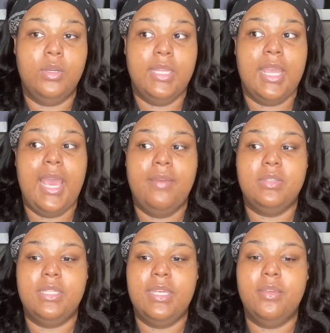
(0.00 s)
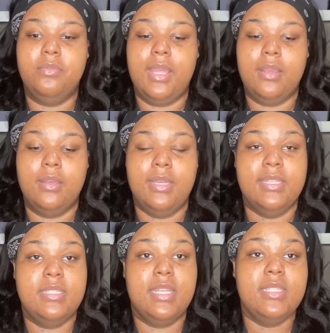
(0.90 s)
Like I have to give like an
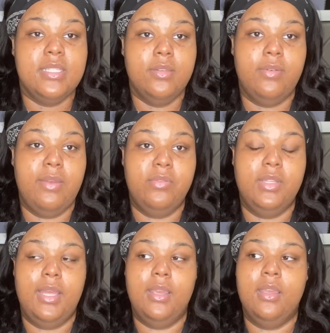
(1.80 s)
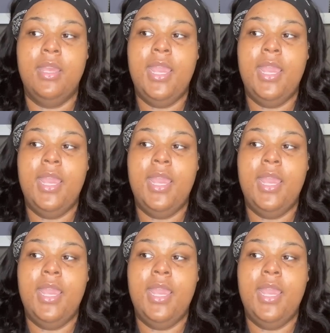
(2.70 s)
incentive, I feel like.